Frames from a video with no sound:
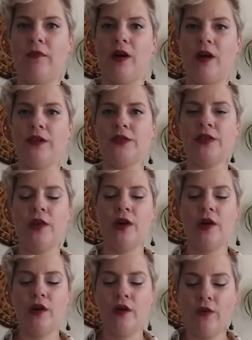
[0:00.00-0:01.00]
marks
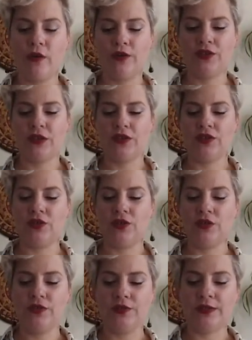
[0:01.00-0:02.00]
or just
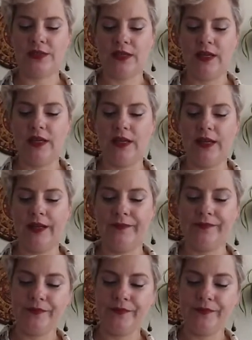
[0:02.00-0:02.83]
use uh,